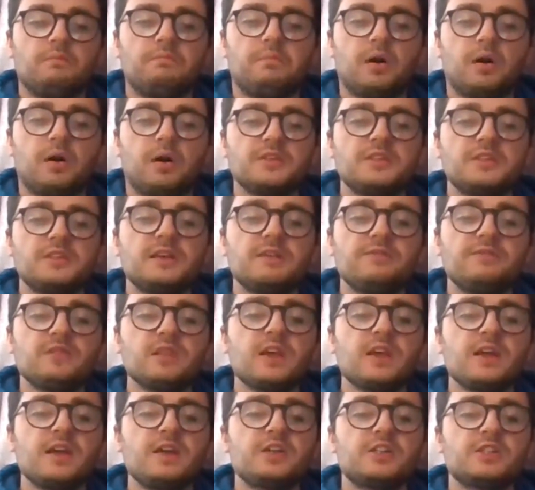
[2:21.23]
Positive
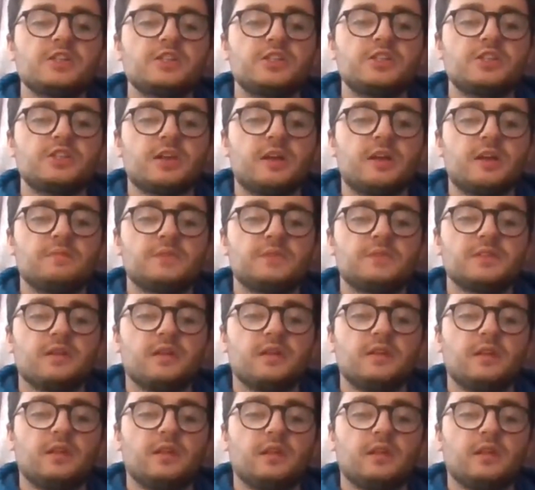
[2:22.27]
relationships
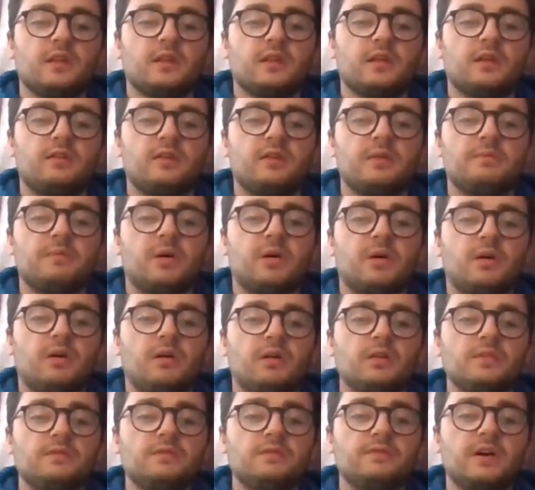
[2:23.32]
are an
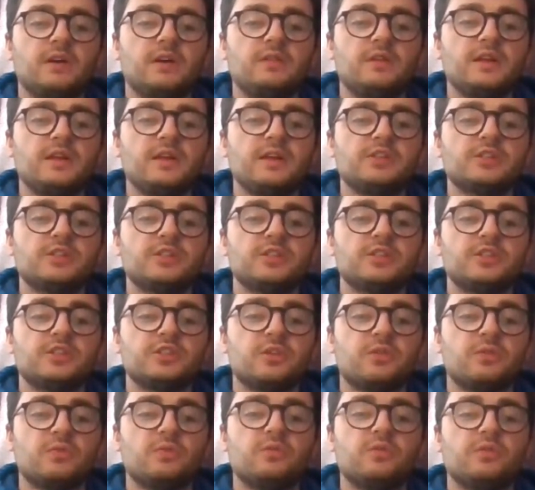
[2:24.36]
important foundation
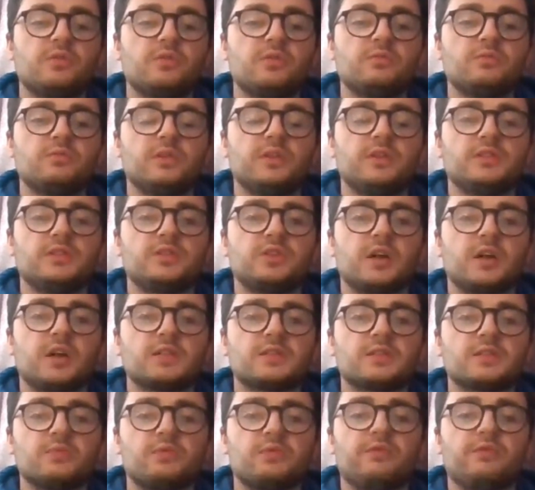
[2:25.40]
stone when
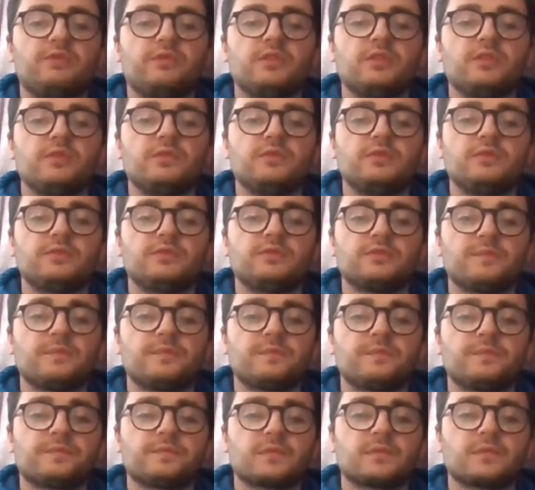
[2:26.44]
interacting with youth.
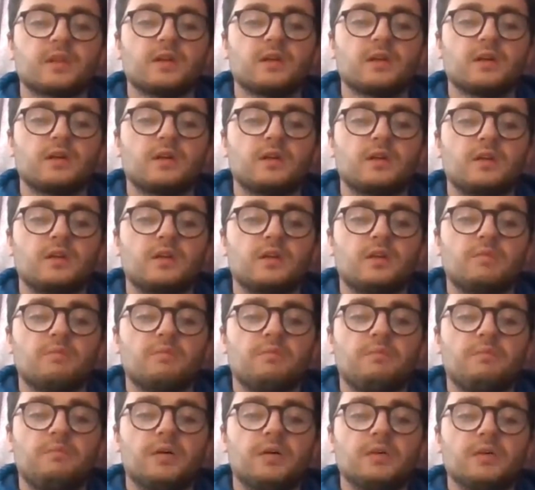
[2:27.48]

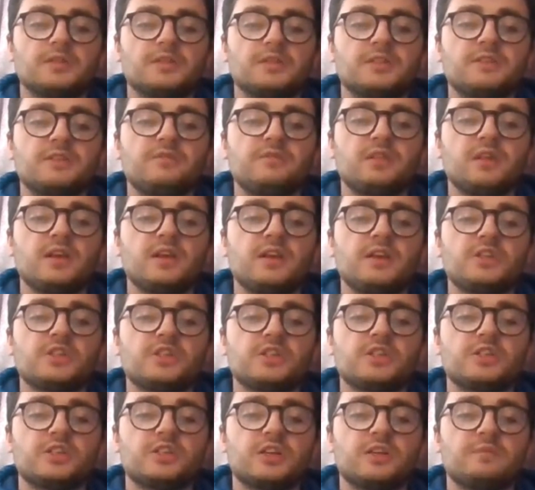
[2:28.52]
Positive
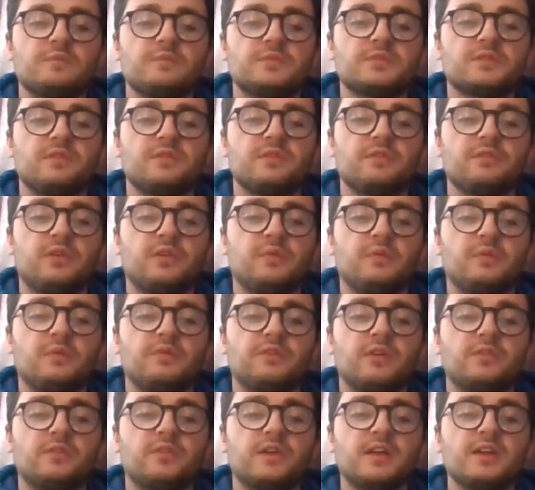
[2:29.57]
relationships form the
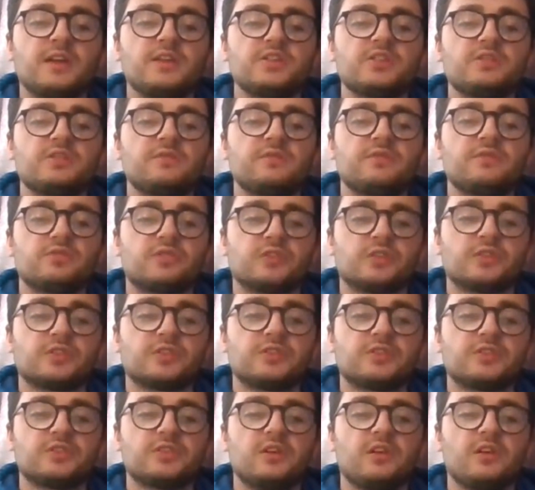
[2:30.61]
foundation of
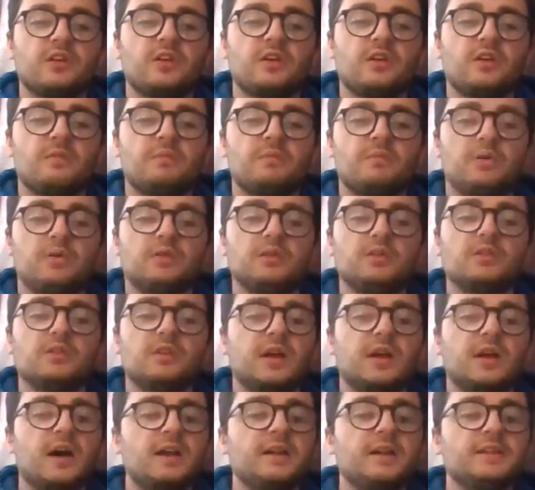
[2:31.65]
trust, per
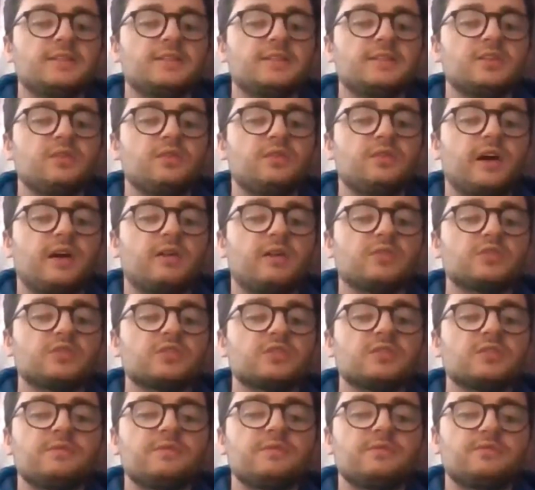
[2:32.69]
Goddard in
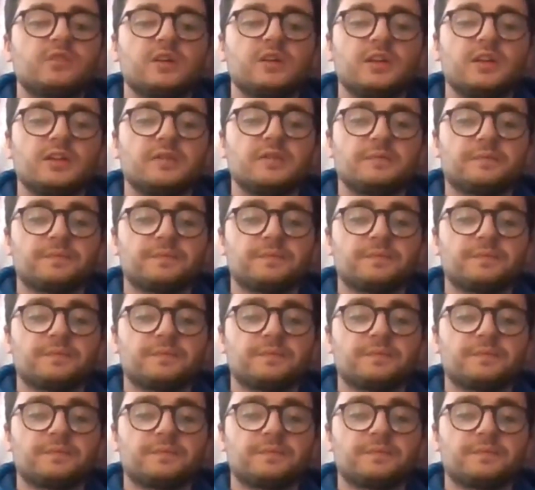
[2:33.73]
2003.